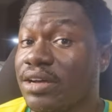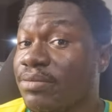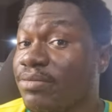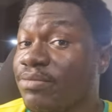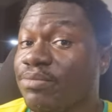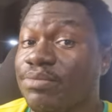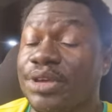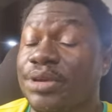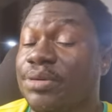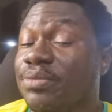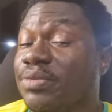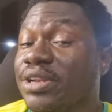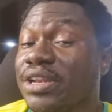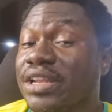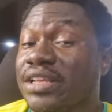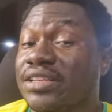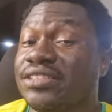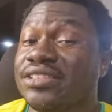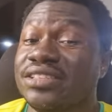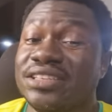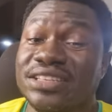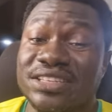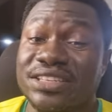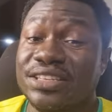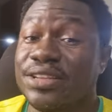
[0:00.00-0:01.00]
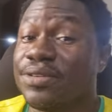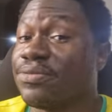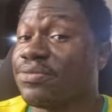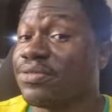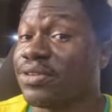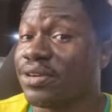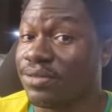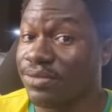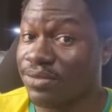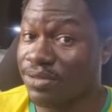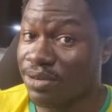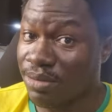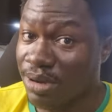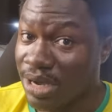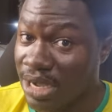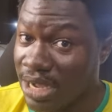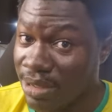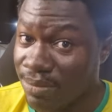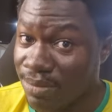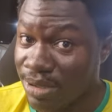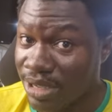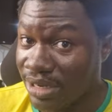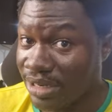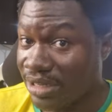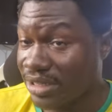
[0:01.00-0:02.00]
maybe let's say different from
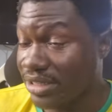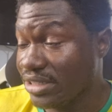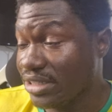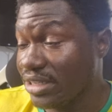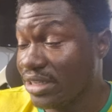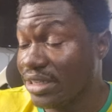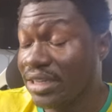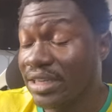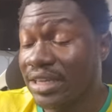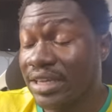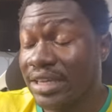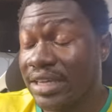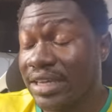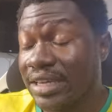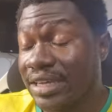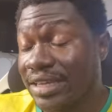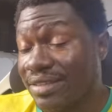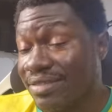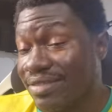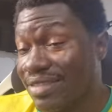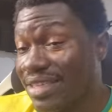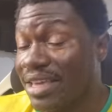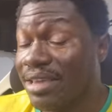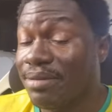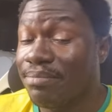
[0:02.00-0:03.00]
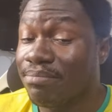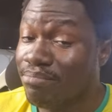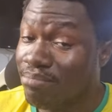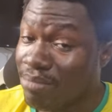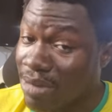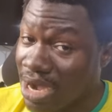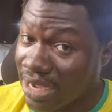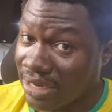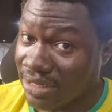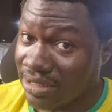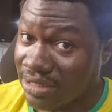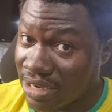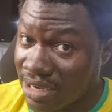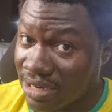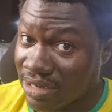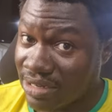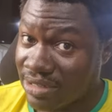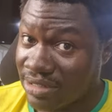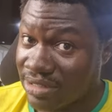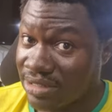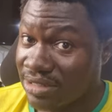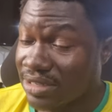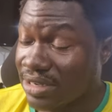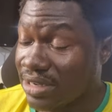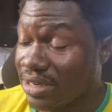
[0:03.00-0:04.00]
ABNT, they might
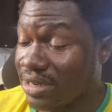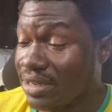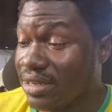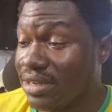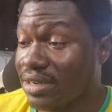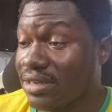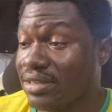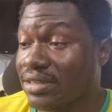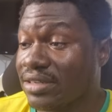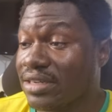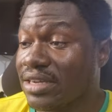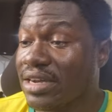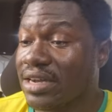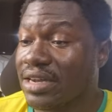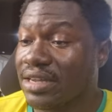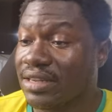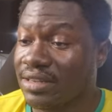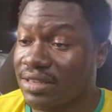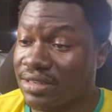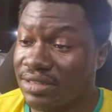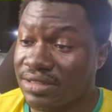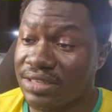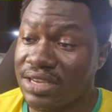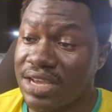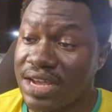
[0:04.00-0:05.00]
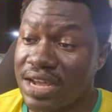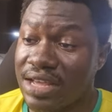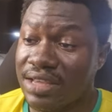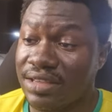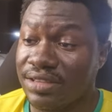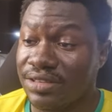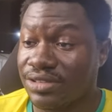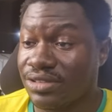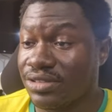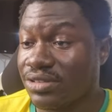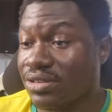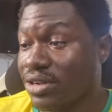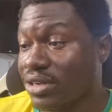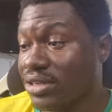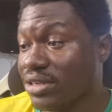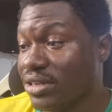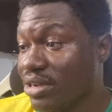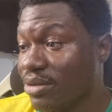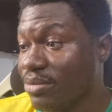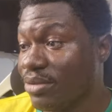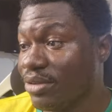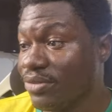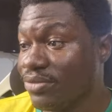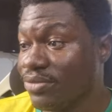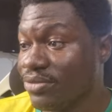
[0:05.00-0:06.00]
understand that this guy is not
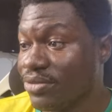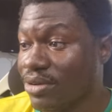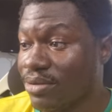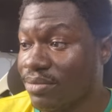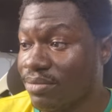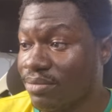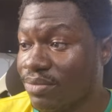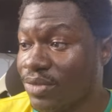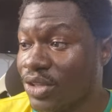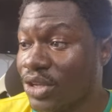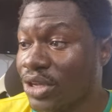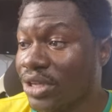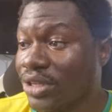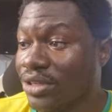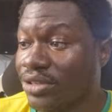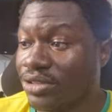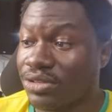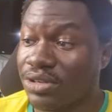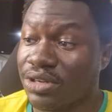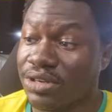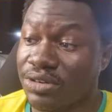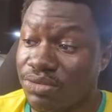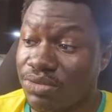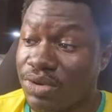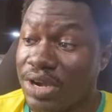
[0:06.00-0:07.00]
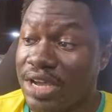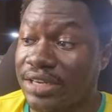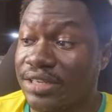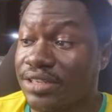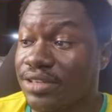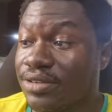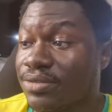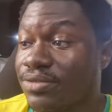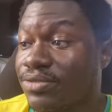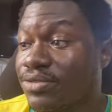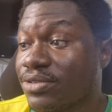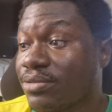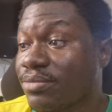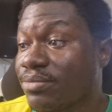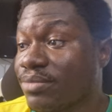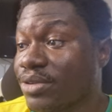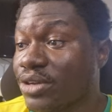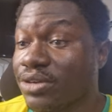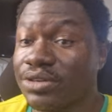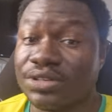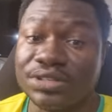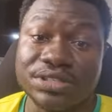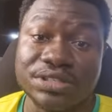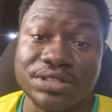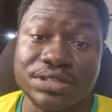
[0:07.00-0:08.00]
coming from, not writing from,
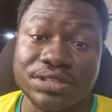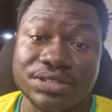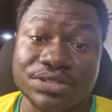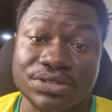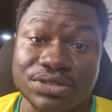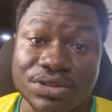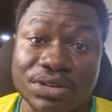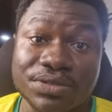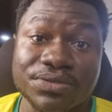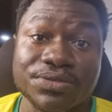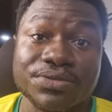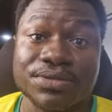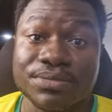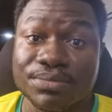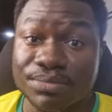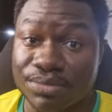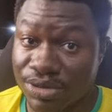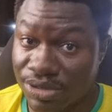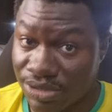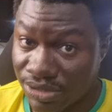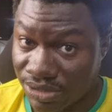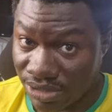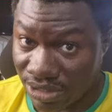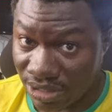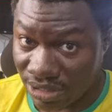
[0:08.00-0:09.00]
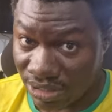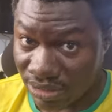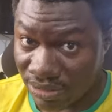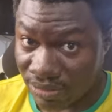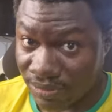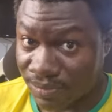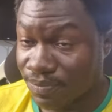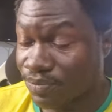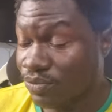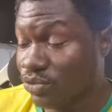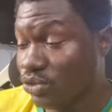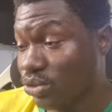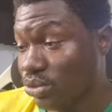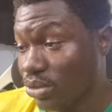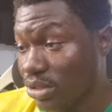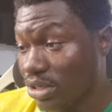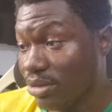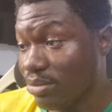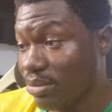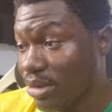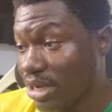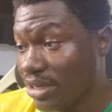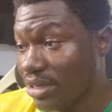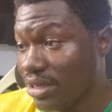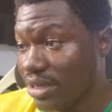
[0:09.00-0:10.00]
because he is not from Brazil. So they
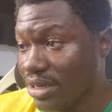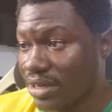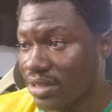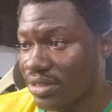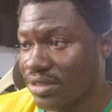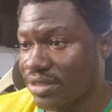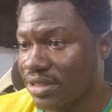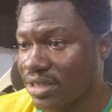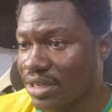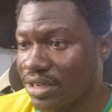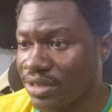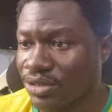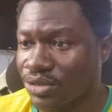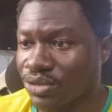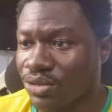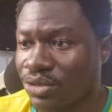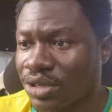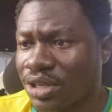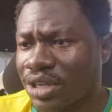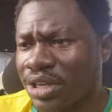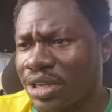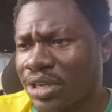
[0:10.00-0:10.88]
might understand you.